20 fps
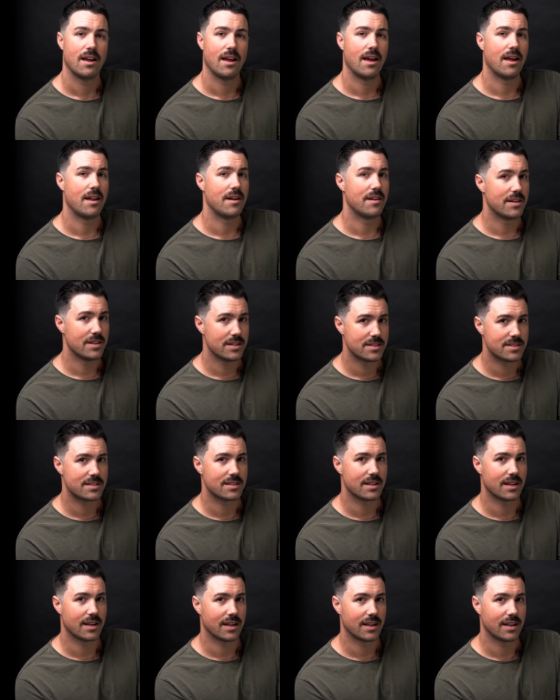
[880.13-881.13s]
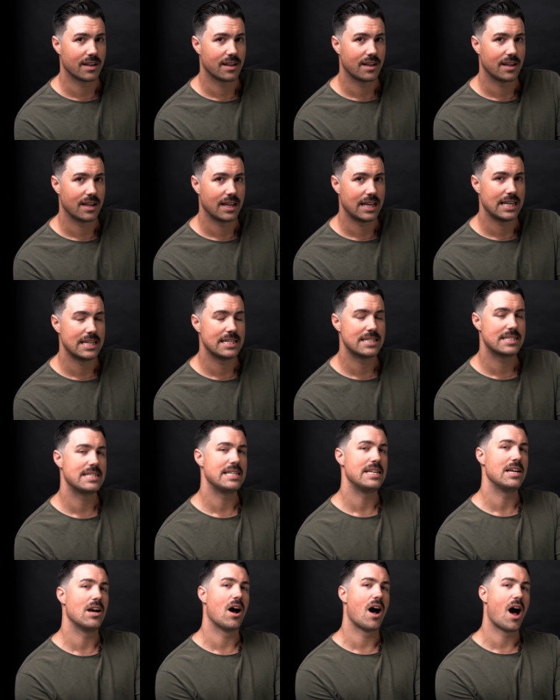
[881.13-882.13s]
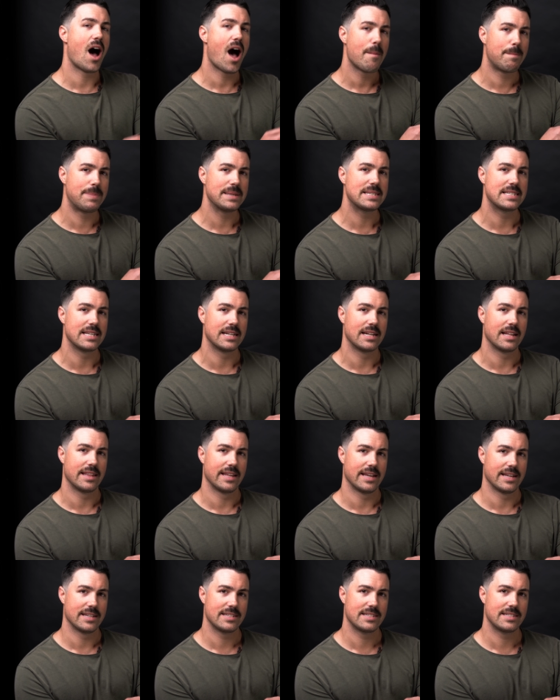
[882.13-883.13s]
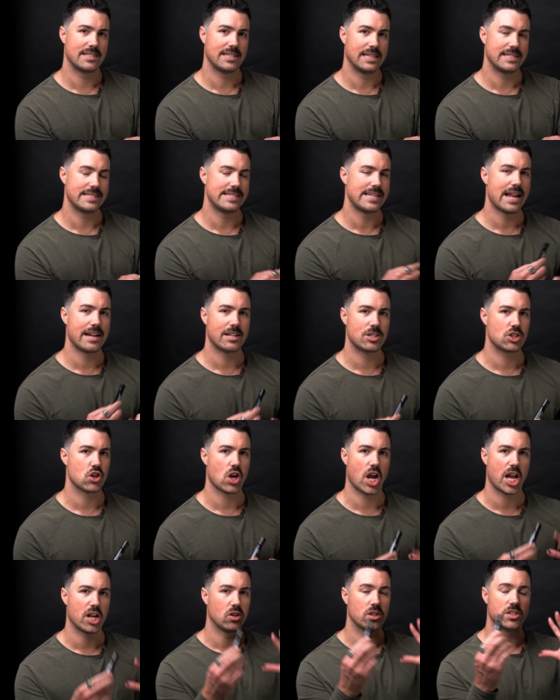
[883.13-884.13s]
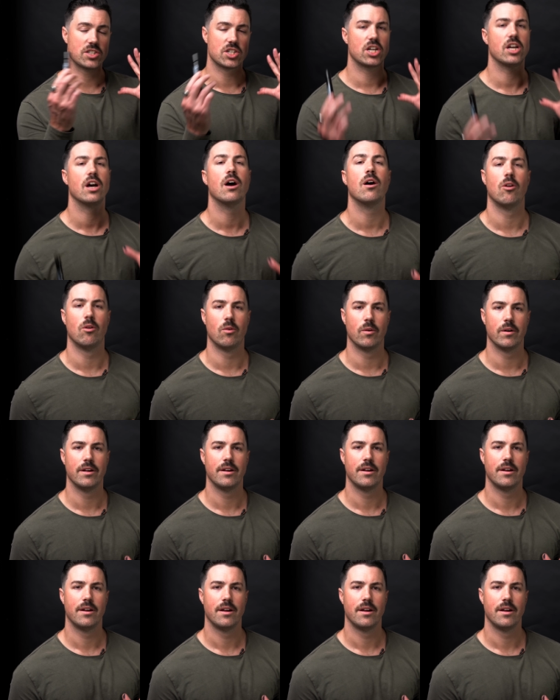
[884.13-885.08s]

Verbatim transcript: And this thing is the opposite of this. It's not a triangle, it's a cone.